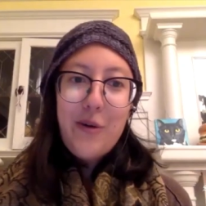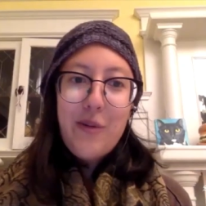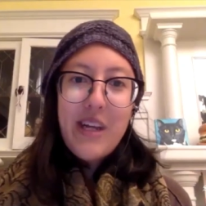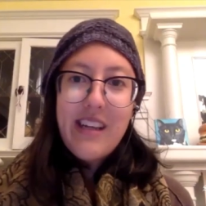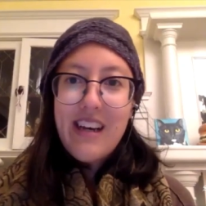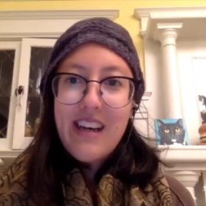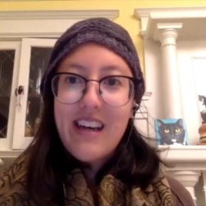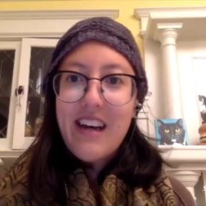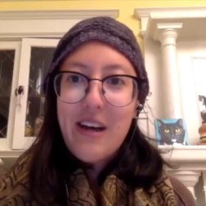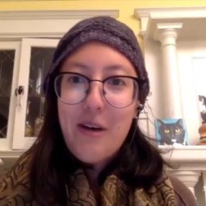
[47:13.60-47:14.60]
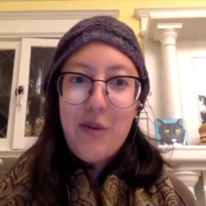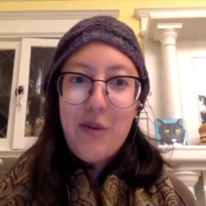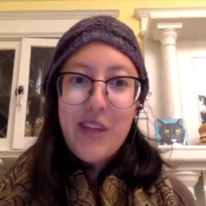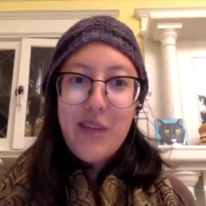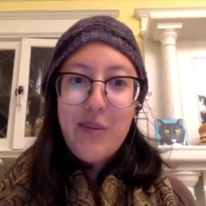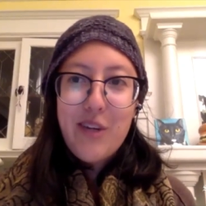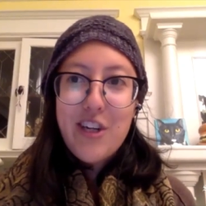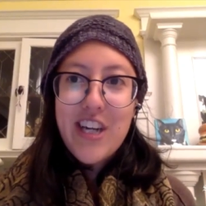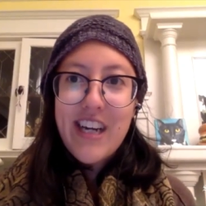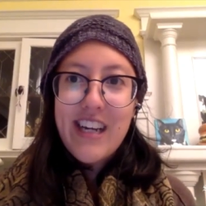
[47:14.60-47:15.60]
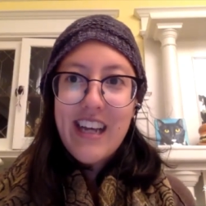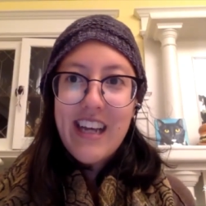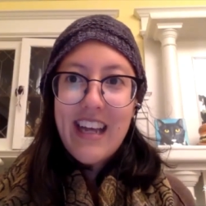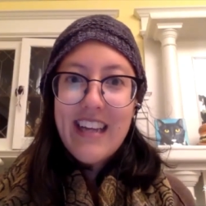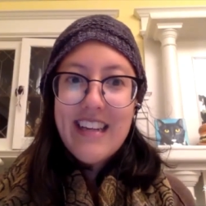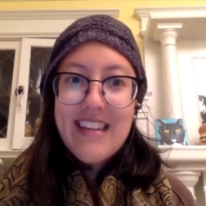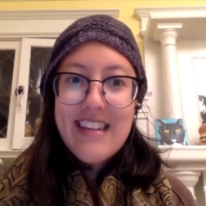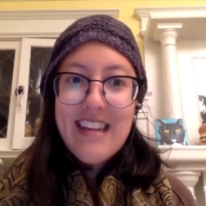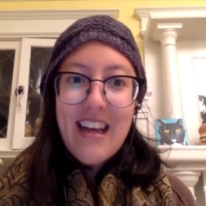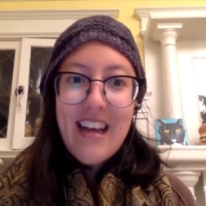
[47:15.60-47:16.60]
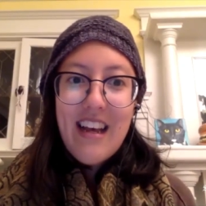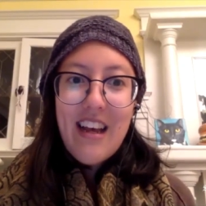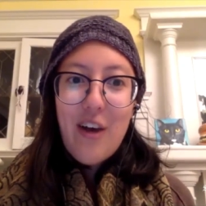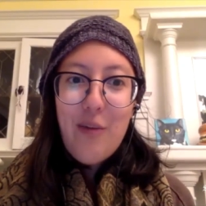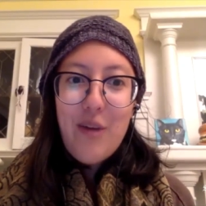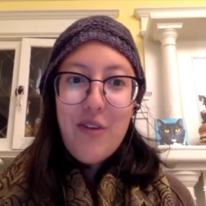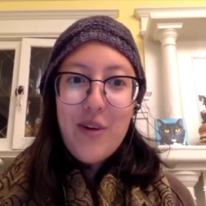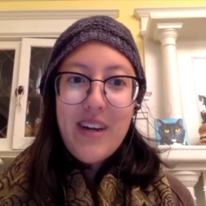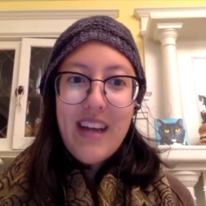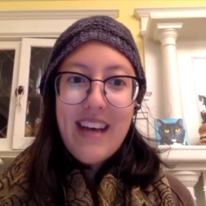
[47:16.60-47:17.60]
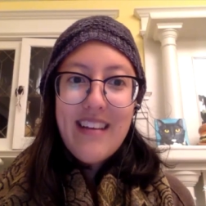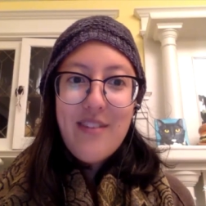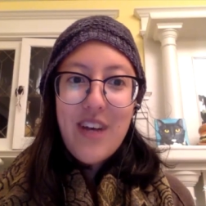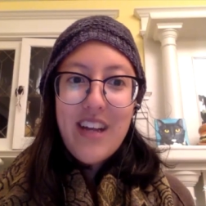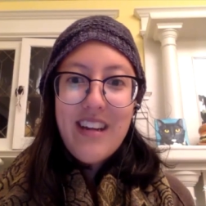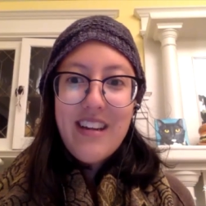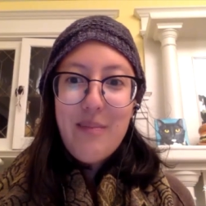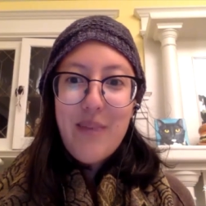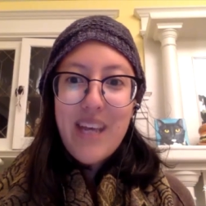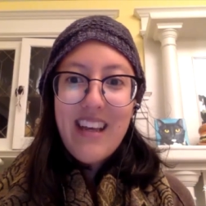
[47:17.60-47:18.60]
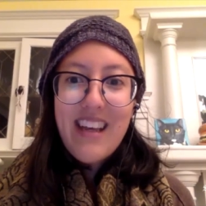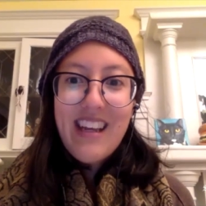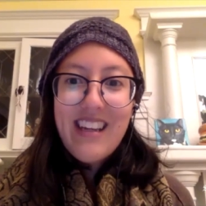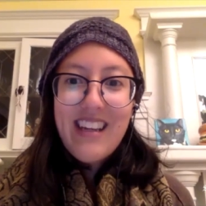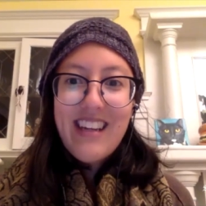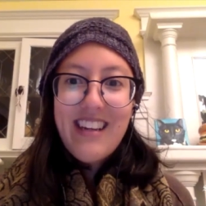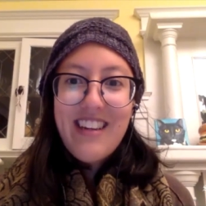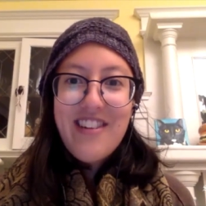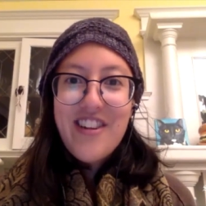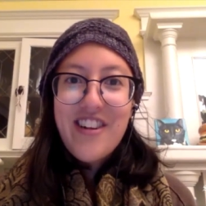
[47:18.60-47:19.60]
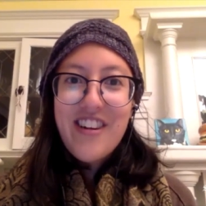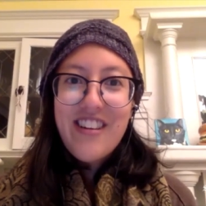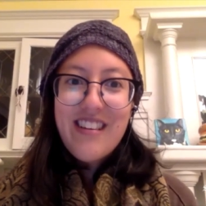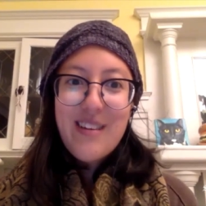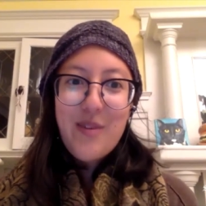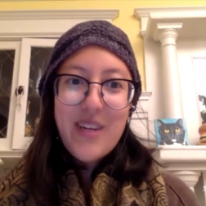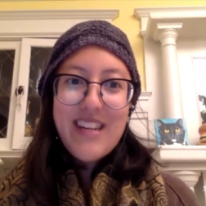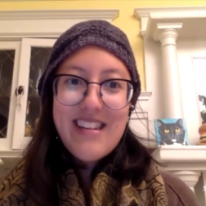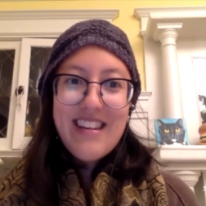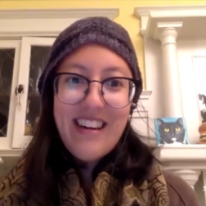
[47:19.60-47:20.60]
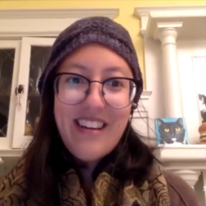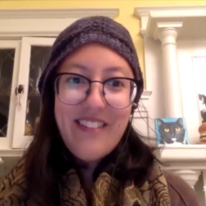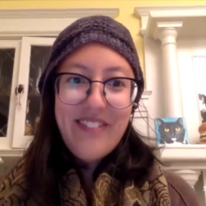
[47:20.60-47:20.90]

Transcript: media. Um, we really appreciate it. And hope everyone has fun baking and eating sugar this winter.